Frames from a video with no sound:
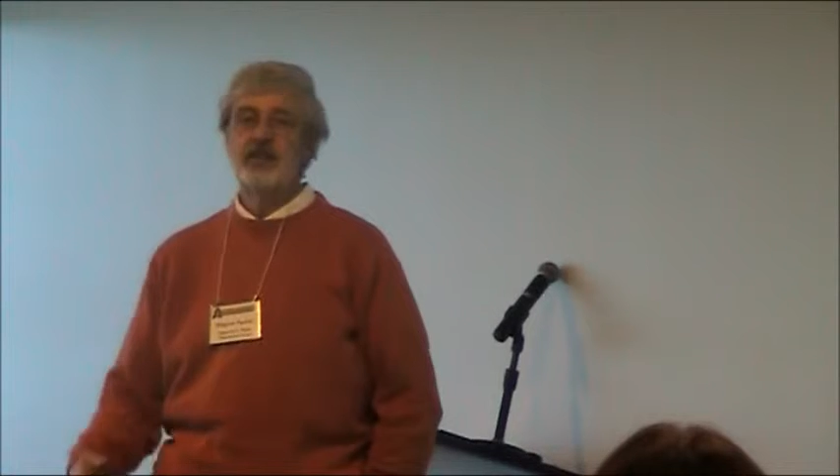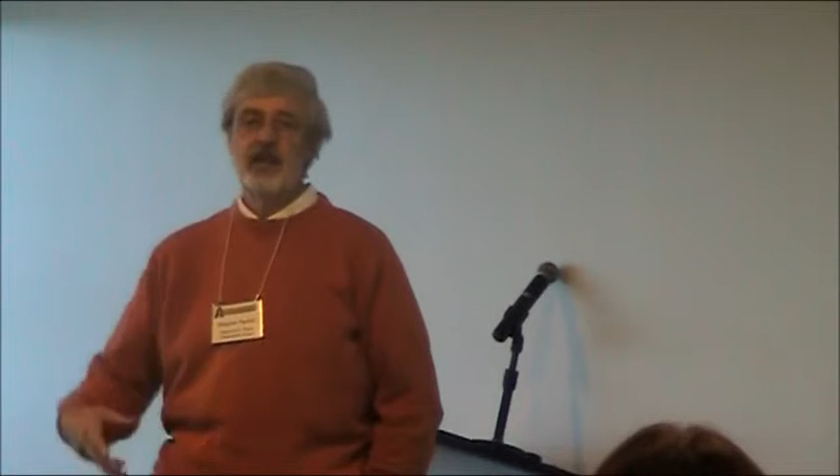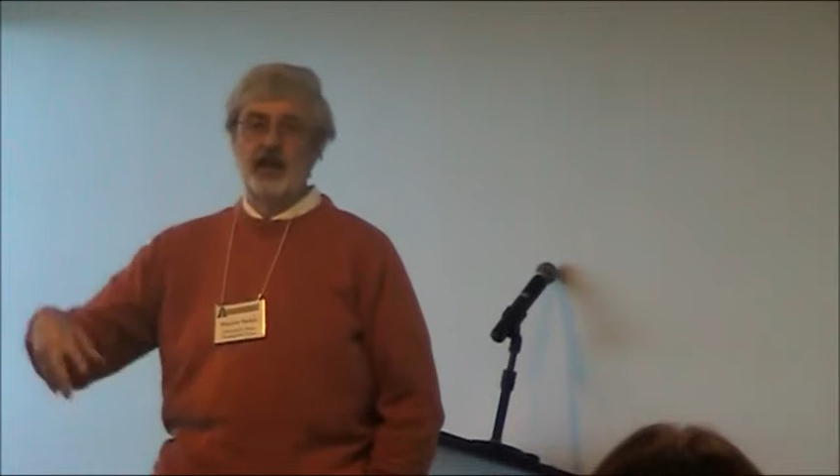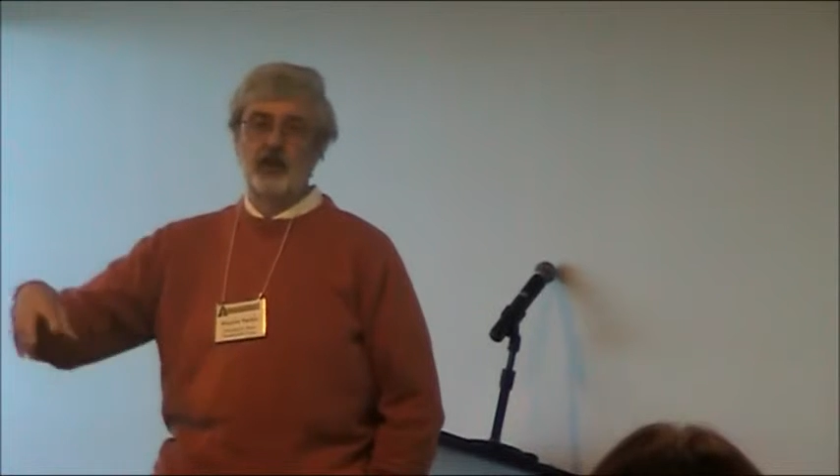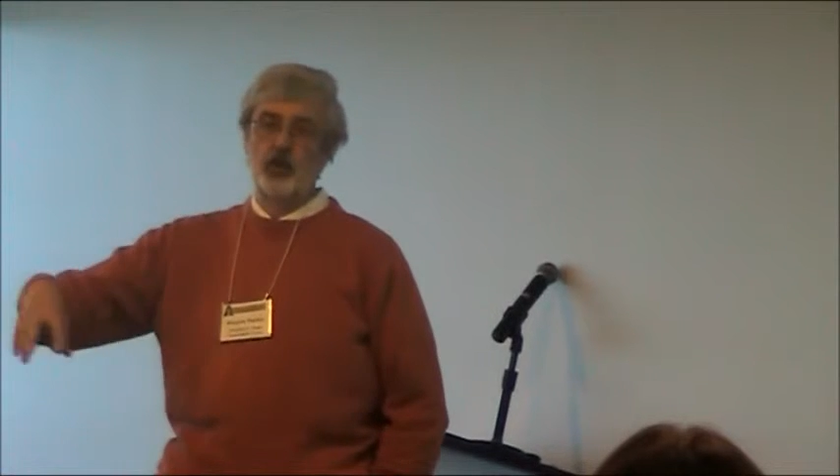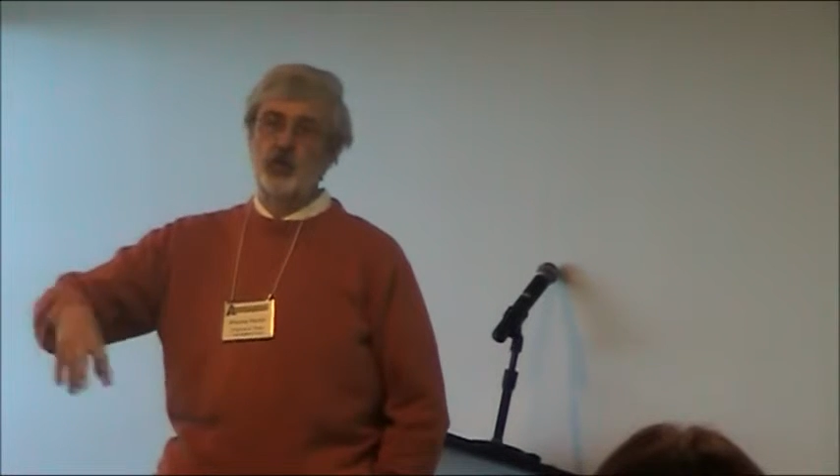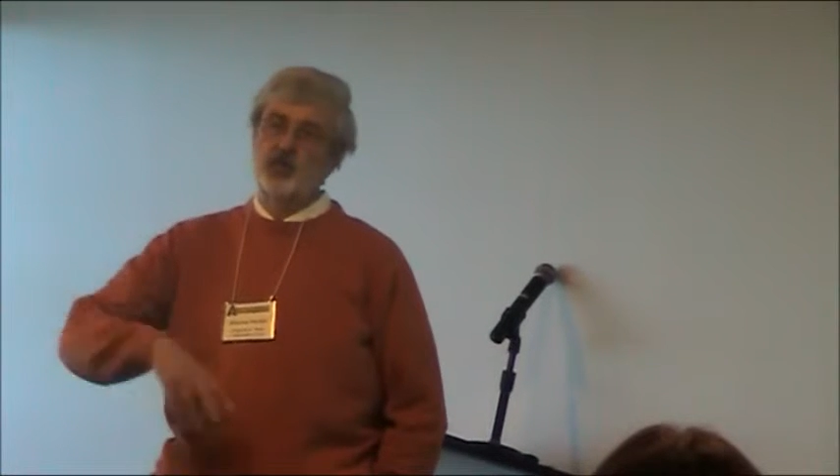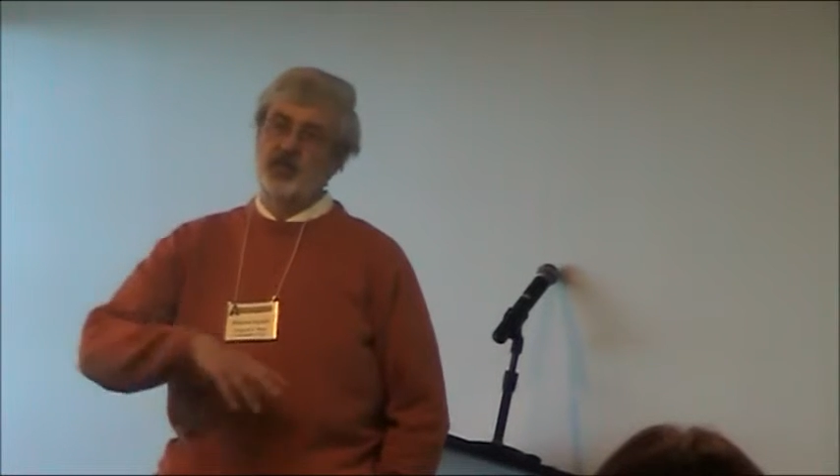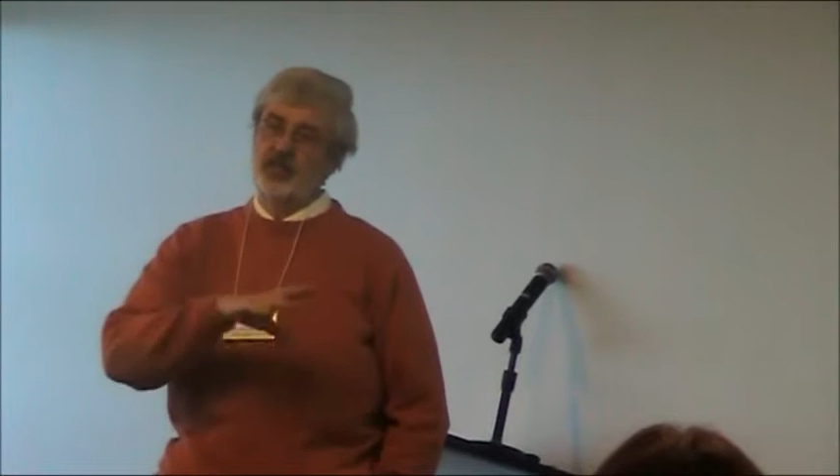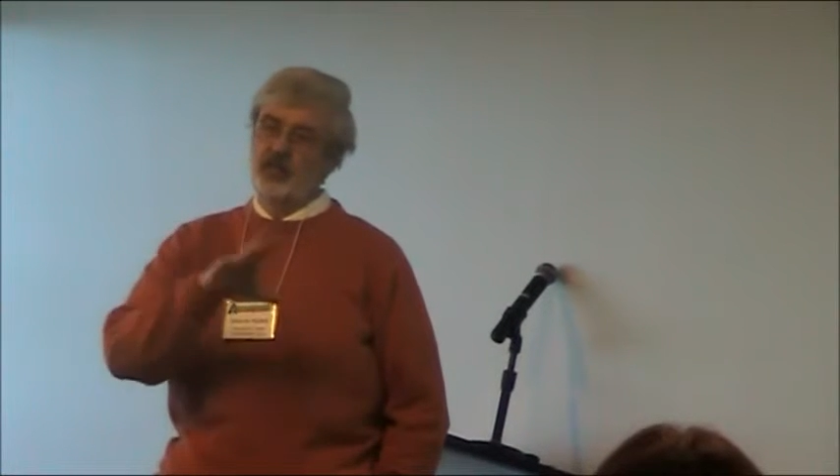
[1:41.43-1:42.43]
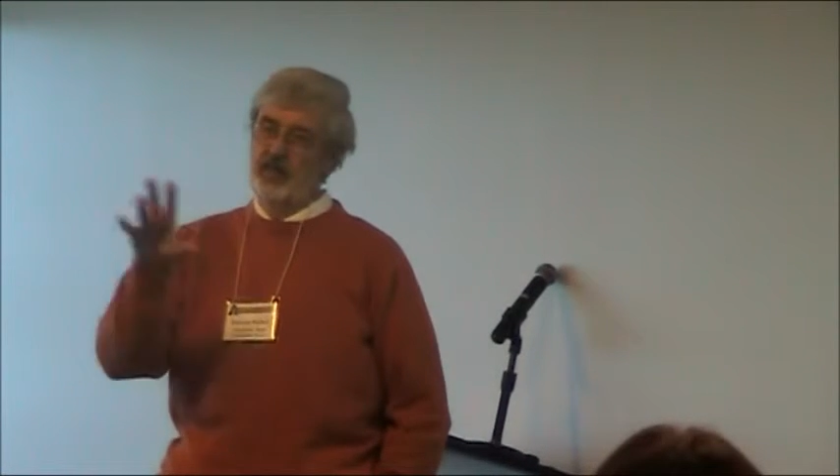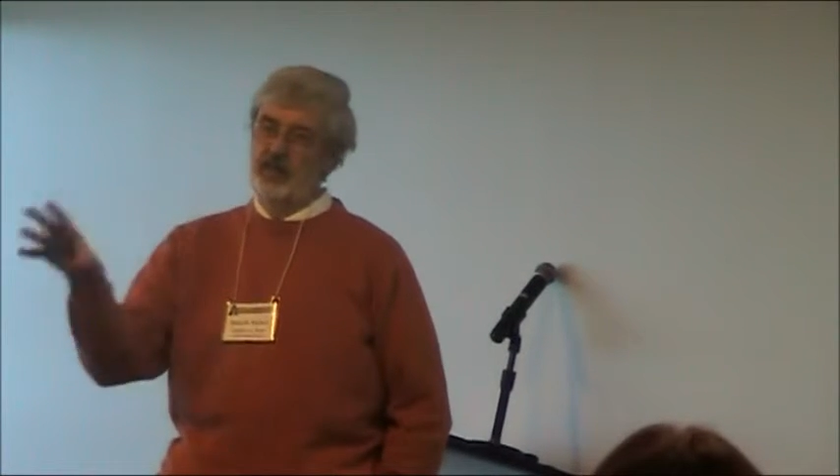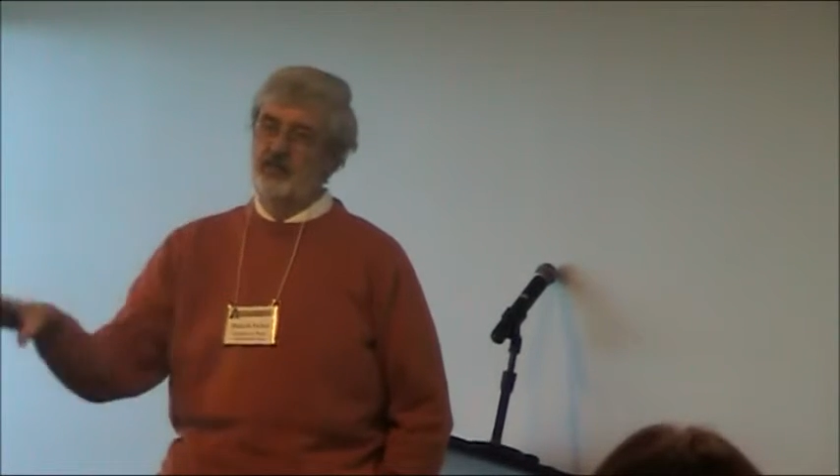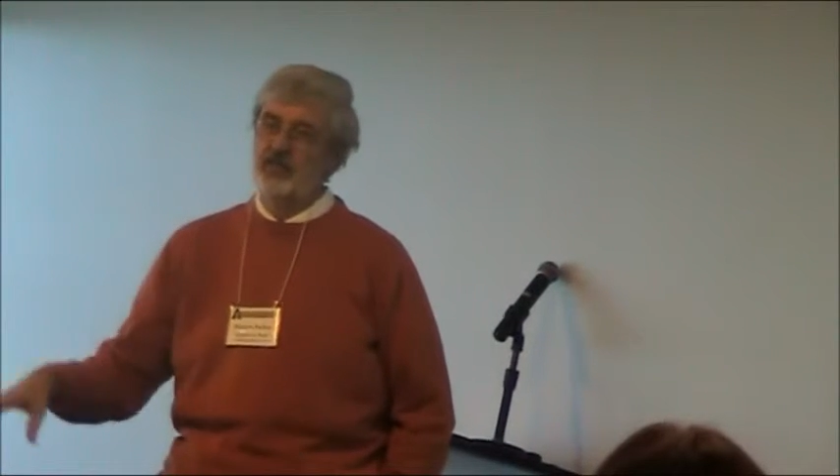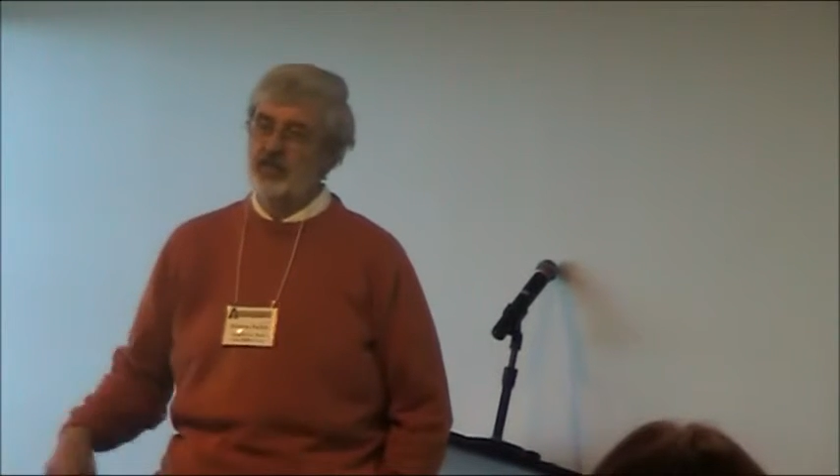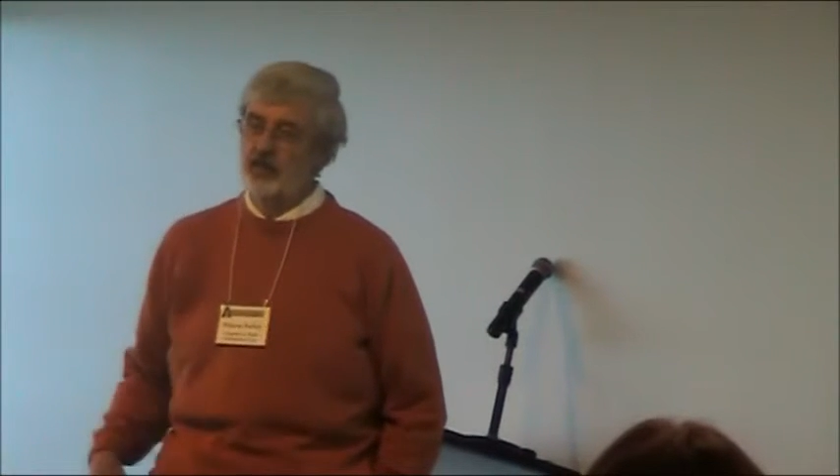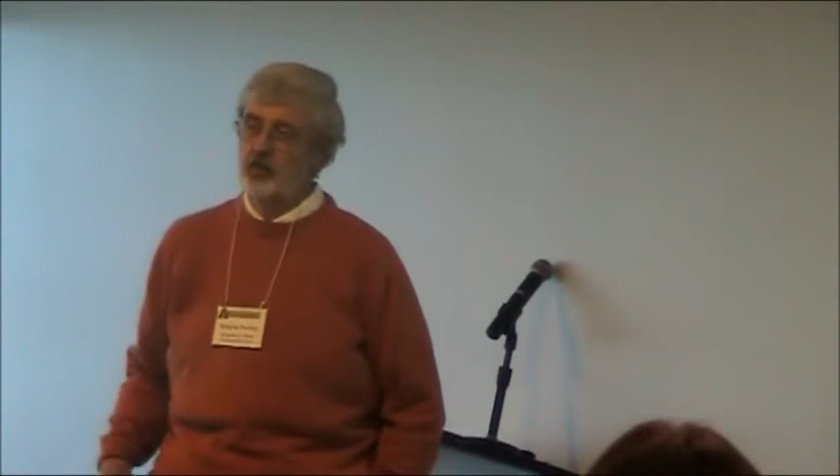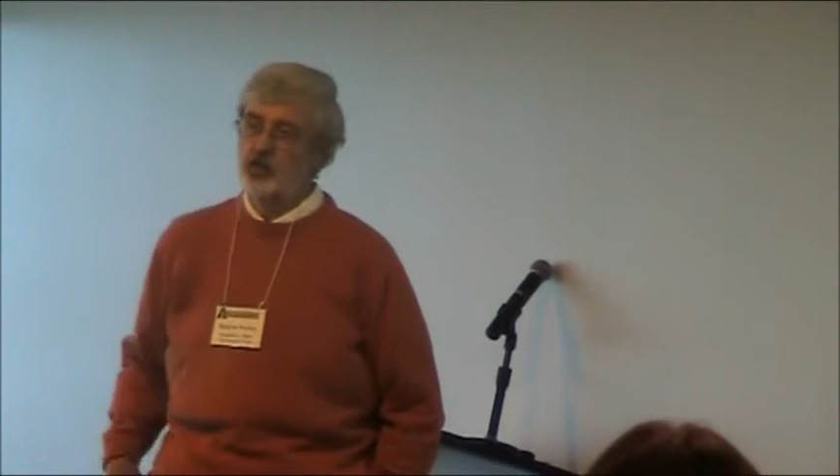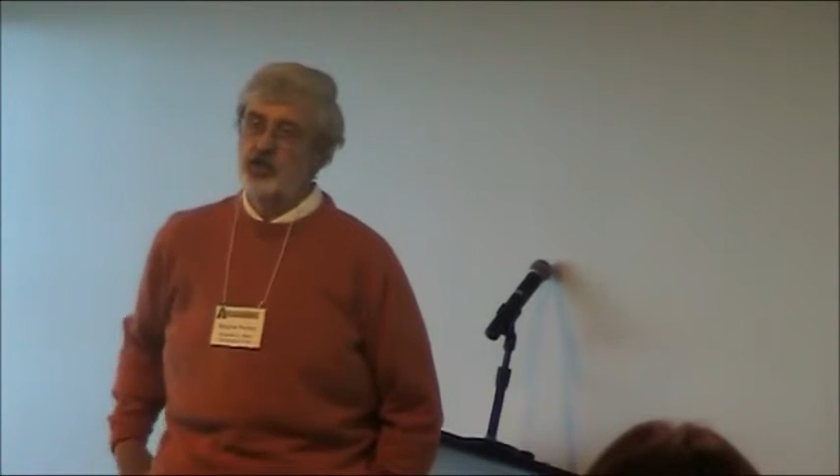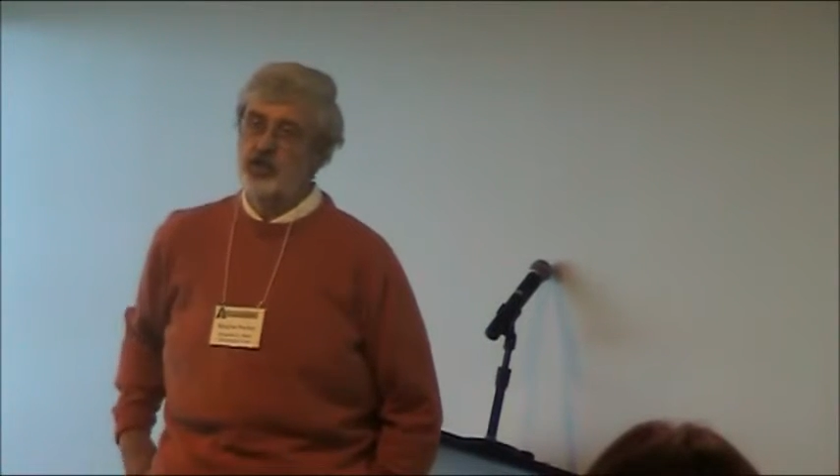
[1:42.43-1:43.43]
and use the collective
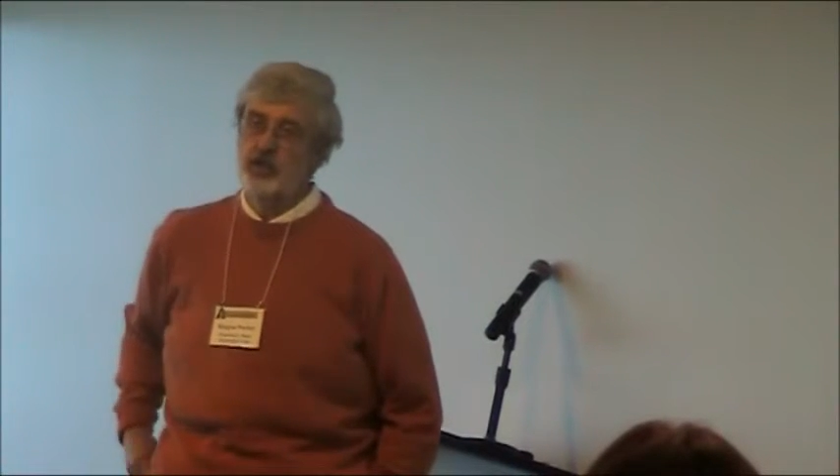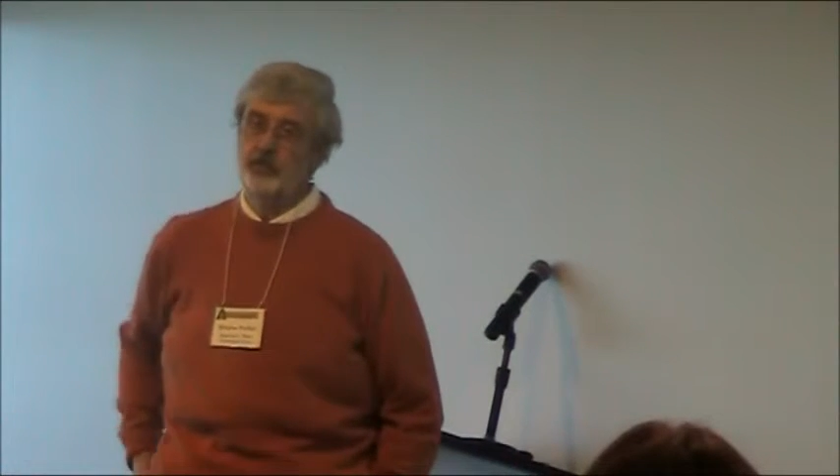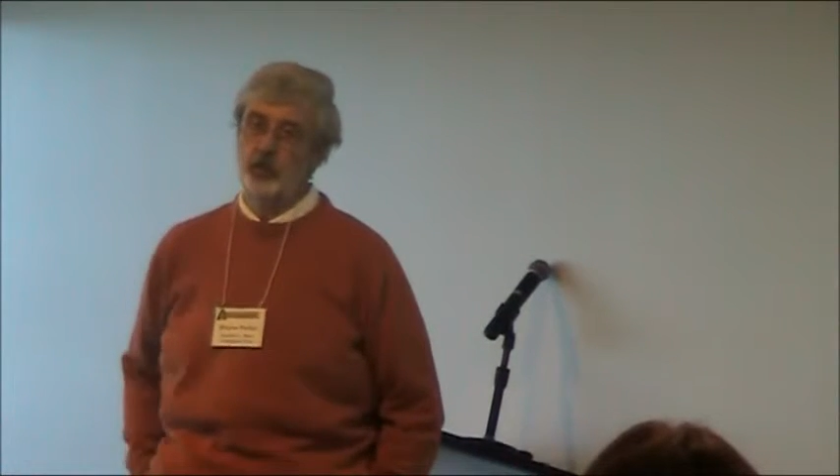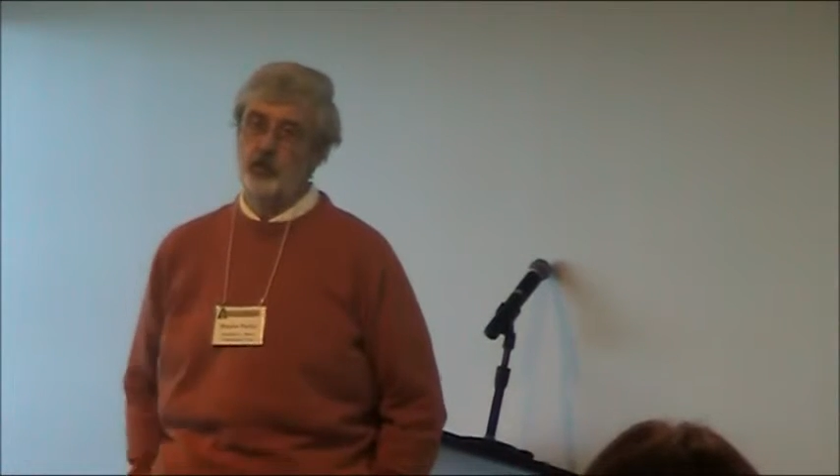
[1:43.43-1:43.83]
intelligence of the